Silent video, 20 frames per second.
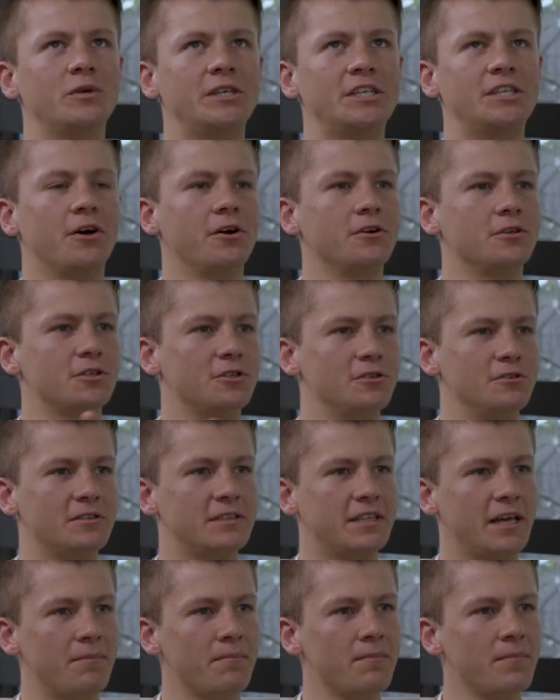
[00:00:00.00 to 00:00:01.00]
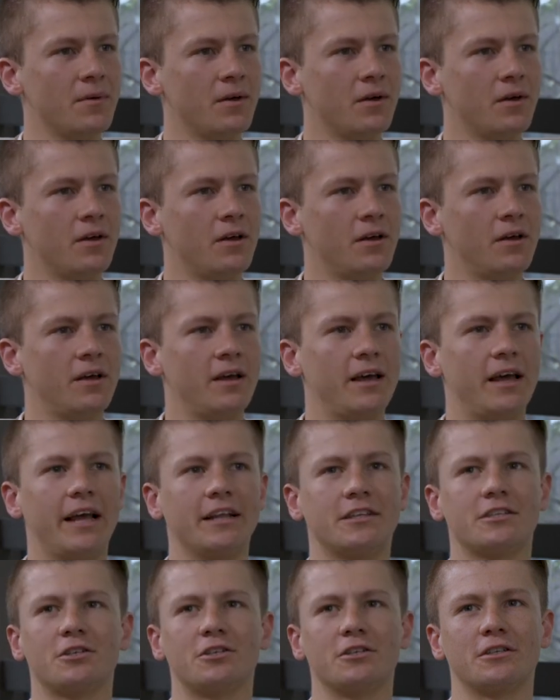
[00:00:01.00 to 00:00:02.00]
we don't choose them.
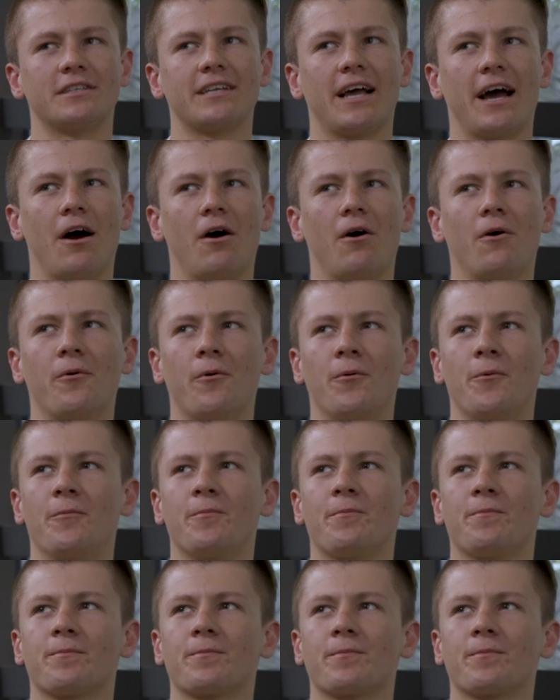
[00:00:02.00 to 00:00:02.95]
It's just our,